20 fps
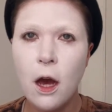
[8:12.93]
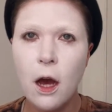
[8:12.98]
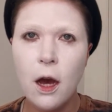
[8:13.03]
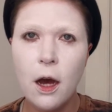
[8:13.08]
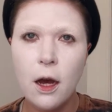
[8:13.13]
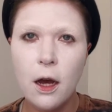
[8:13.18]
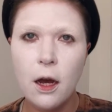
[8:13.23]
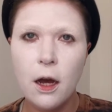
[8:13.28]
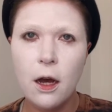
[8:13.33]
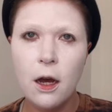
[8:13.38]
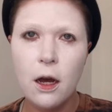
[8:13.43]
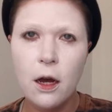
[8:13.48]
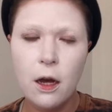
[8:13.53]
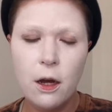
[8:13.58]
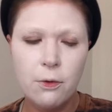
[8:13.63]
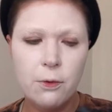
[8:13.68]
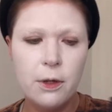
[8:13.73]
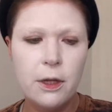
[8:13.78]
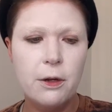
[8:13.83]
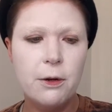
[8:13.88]
A
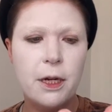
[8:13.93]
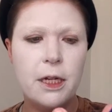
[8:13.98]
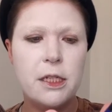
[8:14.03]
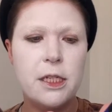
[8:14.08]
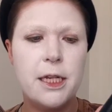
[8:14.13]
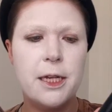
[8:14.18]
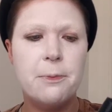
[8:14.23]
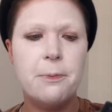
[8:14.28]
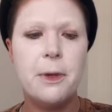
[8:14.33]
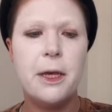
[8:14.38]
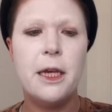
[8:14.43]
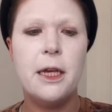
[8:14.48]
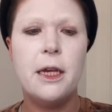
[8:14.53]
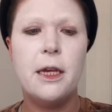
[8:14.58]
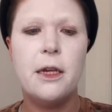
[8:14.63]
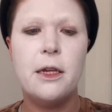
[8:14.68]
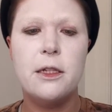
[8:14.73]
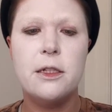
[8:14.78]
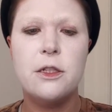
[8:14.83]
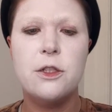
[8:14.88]
really great tip
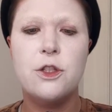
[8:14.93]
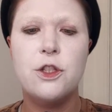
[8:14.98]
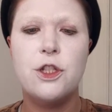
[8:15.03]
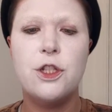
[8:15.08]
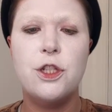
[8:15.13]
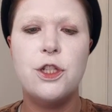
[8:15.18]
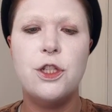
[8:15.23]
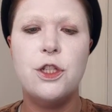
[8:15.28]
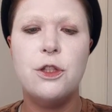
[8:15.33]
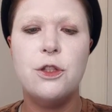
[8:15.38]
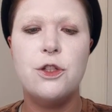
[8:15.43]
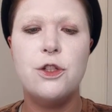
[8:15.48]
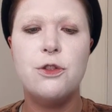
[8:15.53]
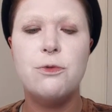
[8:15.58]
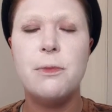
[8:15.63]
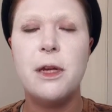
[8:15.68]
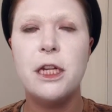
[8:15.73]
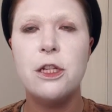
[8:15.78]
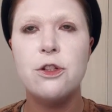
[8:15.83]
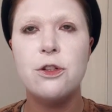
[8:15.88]
is to
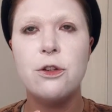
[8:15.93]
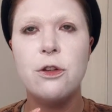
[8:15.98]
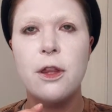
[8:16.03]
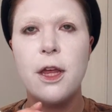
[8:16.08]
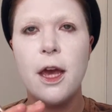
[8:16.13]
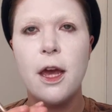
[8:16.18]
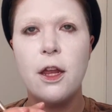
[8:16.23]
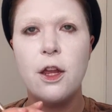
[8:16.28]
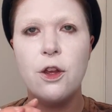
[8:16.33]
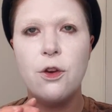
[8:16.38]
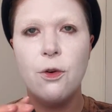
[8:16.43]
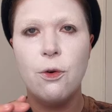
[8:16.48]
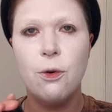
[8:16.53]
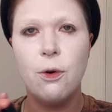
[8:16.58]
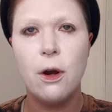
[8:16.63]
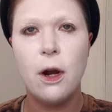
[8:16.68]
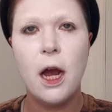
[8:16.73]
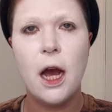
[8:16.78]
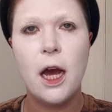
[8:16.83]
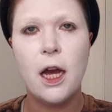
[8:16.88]
make sure that
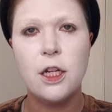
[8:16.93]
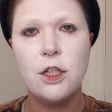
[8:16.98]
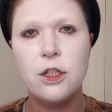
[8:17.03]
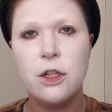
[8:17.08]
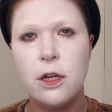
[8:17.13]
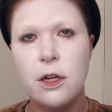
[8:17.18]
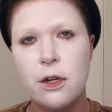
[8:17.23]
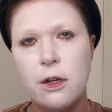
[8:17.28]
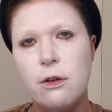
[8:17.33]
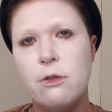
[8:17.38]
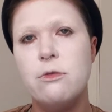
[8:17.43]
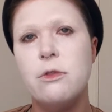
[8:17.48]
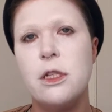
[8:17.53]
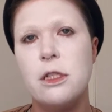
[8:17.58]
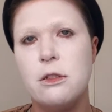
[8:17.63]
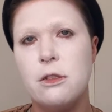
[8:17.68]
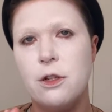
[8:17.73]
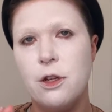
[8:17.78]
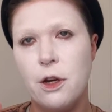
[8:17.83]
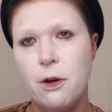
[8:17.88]
your eyeshadow
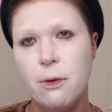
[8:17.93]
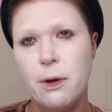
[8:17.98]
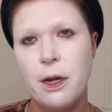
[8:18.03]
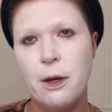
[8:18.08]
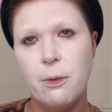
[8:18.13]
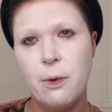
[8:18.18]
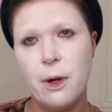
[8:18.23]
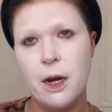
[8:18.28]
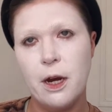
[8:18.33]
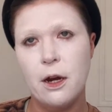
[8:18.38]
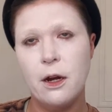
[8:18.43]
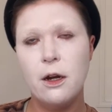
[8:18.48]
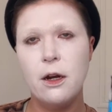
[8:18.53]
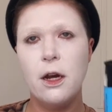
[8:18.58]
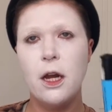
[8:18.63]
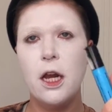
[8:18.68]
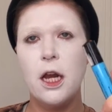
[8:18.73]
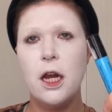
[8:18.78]
doesn't go anywhere.